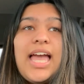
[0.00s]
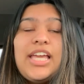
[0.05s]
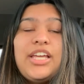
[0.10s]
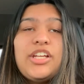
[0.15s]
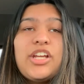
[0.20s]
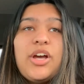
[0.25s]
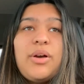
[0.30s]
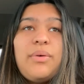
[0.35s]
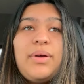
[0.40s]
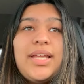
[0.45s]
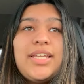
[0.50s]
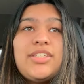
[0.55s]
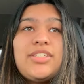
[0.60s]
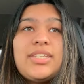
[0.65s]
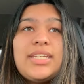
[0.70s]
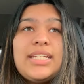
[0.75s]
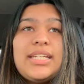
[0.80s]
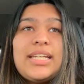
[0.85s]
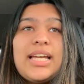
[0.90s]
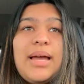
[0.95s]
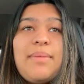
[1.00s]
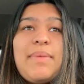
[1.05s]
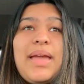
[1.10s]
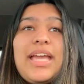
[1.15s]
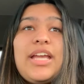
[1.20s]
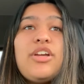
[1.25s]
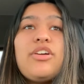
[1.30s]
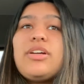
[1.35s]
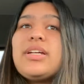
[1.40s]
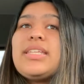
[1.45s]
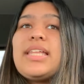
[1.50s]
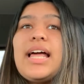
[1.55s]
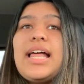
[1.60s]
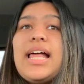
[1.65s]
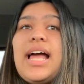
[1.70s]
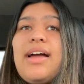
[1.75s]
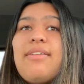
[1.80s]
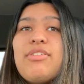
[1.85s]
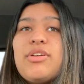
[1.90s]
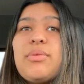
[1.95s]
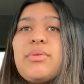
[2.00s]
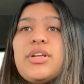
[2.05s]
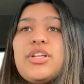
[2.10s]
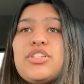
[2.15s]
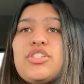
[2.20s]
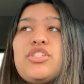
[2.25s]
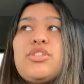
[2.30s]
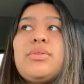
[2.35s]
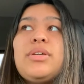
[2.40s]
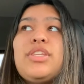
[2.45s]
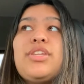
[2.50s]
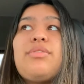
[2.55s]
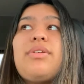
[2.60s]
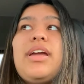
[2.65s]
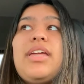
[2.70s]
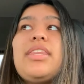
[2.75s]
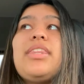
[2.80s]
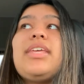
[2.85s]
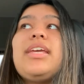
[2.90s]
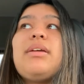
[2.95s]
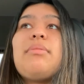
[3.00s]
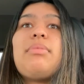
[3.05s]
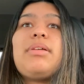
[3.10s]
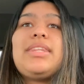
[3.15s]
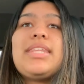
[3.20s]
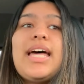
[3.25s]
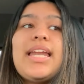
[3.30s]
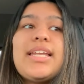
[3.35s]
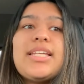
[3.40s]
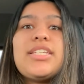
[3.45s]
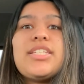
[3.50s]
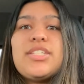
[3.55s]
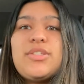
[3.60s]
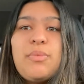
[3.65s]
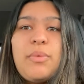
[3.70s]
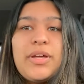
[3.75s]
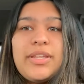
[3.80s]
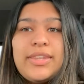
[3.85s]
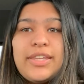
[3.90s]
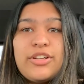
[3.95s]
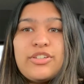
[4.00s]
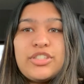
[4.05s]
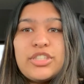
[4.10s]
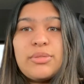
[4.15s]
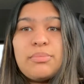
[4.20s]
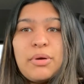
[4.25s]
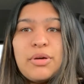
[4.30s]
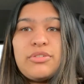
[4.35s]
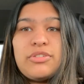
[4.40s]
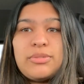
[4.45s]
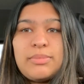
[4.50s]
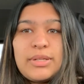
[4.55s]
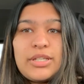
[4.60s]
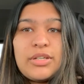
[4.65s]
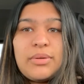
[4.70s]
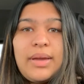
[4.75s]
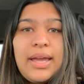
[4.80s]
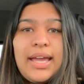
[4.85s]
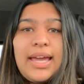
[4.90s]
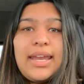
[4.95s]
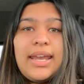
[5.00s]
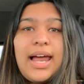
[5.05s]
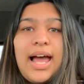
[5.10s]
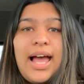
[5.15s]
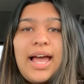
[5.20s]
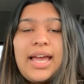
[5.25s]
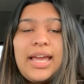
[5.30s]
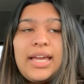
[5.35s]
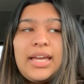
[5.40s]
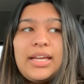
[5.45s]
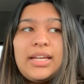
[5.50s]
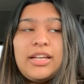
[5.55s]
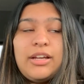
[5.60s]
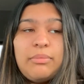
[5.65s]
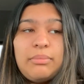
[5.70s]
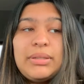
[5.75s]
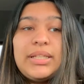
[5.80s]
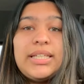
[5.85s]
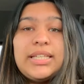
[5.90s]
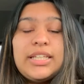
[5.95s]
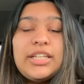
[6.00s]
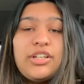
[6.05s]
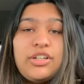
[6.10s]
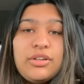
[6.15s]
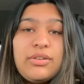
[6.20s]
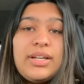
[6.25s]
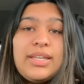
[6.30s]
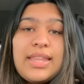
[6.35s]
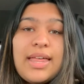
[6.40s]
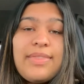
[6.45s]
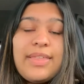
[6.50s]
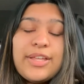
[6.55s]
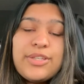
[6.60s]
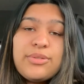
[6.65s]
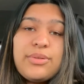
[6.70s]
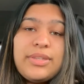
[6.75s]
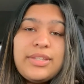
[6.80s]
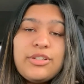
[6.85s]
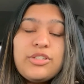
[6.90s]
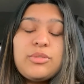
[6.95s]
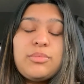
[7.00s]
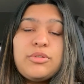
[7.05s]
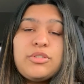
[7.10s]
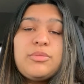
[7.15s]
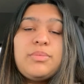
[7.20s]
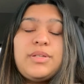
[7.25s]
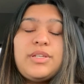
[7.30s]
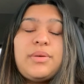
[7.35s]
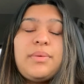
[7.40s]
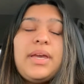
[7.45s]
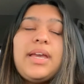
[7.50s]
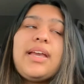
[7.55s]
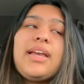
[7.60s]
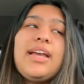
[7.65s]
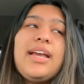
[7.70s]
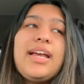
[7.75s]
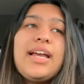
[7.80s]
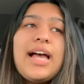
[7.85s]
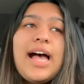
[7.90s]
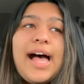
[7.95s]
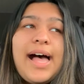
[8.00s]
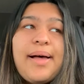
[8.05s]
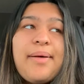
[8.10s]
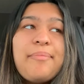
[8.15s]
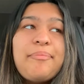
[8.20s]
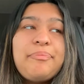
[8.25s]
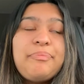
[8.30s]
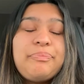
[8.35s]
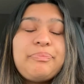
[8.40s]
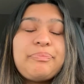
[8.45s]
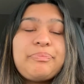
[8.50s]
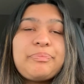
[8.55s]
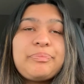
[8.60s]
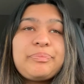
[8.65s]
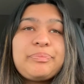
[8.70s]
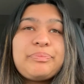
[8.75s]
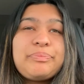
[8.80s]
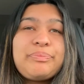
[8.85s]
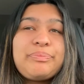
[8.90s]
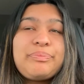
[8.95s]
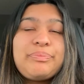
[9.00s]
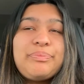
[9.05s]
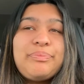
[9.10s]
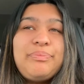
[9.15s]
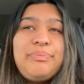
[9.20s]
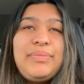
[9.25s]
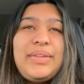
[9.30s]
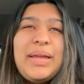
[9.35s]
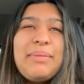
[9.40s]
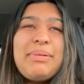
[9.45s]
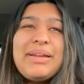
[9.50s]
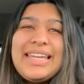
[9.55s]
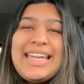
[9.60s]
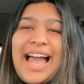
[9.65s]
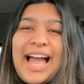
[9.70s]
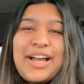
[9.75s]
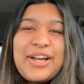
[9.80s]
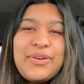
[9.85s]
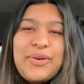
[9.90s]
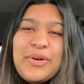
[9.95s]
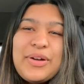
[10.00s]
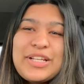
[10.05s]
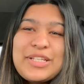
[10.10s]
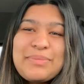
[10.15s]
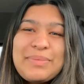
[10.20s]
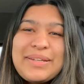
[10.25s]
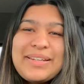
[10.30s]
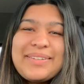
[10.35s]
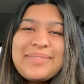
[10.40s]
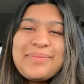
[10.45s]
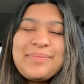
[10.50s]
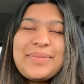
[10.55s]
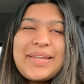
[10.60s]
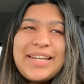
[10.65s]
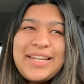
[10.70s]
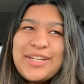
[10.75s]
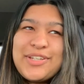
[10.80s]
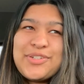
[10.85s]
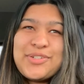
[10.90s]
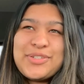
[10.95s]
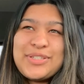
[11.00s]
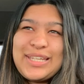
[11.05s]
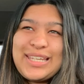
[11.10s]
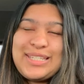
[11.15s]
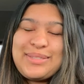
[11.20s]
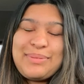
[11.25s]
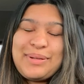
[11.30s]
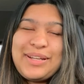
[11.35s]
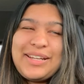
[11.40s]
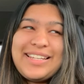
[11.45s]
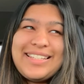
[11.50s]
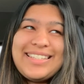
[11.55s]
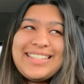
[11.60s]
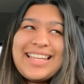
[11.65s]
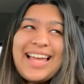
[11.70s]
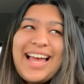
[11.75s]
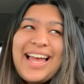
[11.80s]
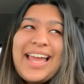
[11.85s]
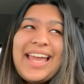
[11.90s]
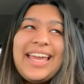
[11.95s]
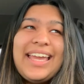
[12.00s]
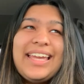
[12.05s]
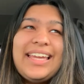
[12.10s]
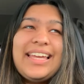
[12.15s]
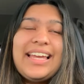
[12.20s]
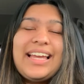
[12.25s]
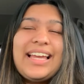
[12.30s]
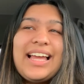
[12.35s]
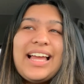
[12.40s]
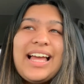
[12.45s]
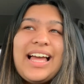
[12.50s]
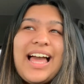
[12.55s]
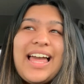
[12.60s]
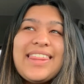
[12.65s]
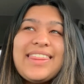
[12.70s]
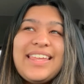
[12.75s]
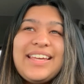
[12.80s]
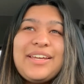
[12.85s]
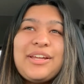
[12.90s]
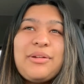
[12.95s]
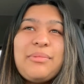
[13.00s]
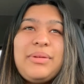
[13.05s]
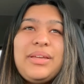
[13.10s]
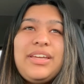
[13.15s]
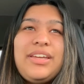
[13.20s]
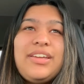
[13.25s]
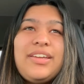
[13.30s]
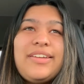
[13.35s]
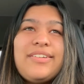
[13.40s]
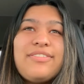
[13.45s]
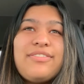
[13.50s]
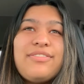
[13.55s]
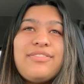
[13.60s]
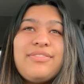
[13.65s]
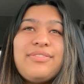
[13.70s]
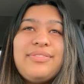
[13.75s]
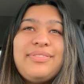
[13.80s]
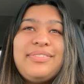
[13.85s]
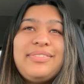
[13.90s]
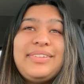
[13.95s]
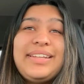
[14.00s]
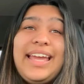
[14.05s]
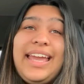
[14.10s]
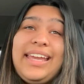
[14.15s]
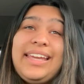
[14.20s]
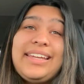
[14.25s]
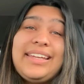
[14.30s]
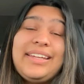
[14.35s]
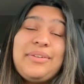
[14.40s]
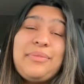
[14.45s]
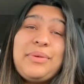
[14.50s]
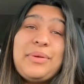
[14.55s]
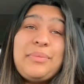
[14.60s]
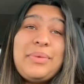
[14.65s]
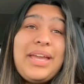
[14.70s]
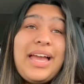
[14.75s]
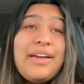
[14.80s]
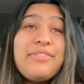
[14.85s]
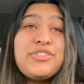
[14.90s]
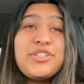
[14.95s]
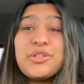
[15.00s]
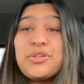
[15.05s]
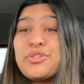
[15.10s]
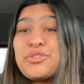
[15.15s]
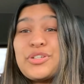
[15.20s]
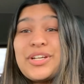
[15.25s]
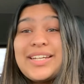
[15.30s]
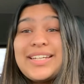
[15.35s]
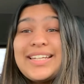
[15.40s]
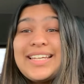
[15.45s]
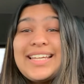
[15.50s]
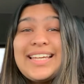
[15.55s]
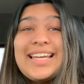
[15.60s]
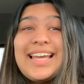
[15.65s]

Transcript: you know, it's like I'm angry that everyone is doing the right thing, but that is what they're supposed to be doing, and I completely agree that that's what they're supposed to be doing. But yeah, Corona's been an interesting experience. I think it'll be like when we have children,